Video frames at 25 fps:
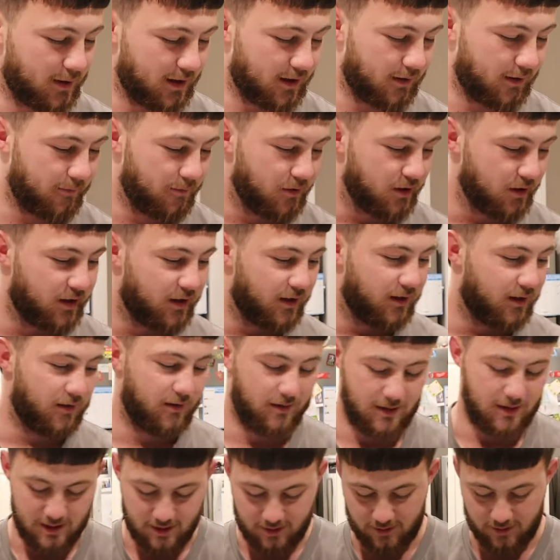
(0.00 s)
about.
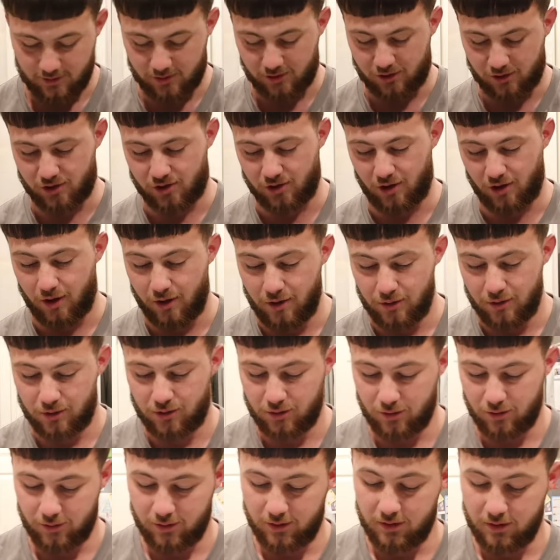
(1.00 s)
They're so
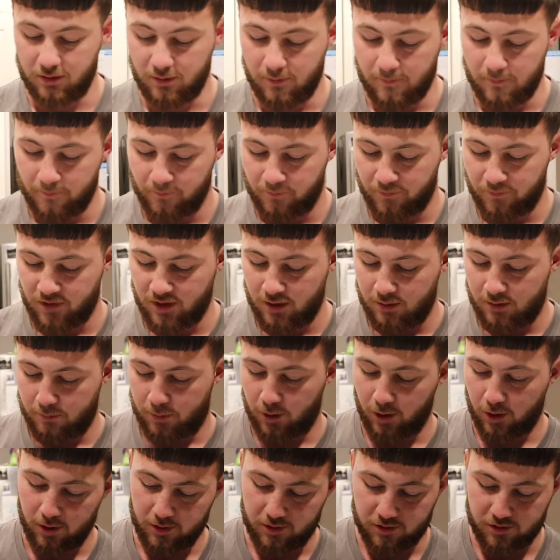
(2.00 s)
good.
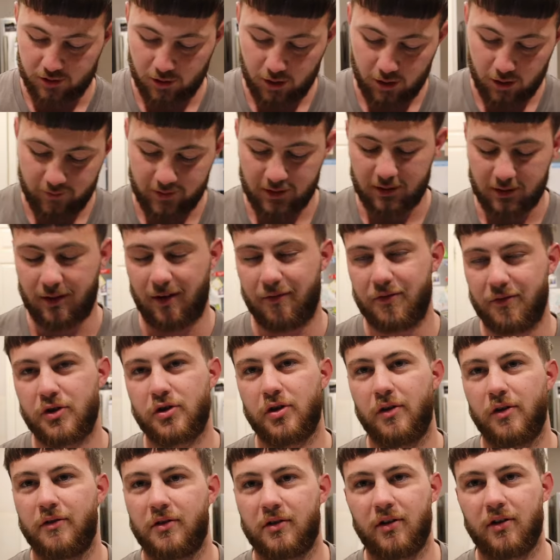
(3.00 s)
Per serving,
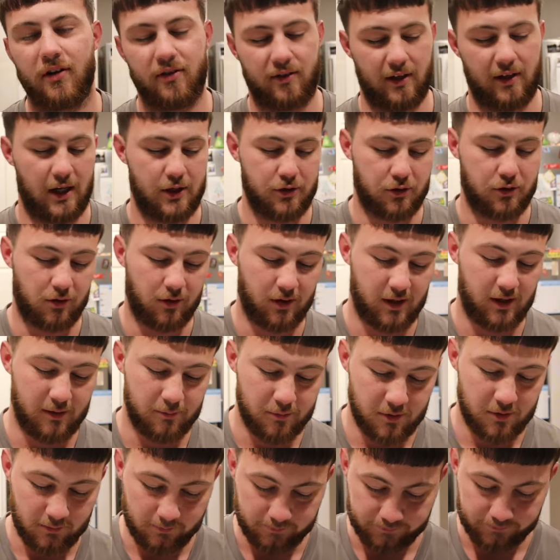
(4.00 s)
average serving size 100
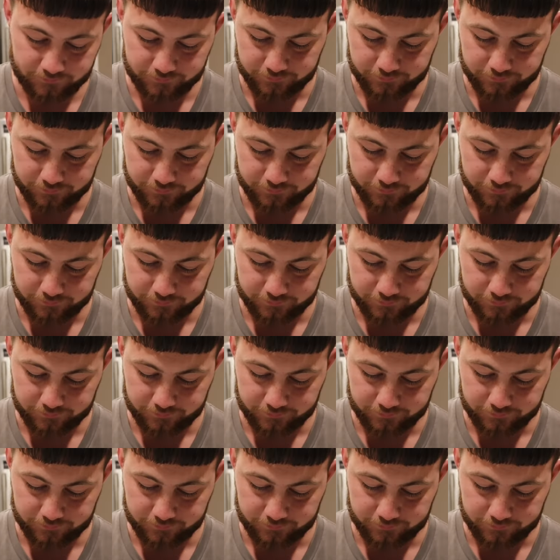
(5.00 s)
grams.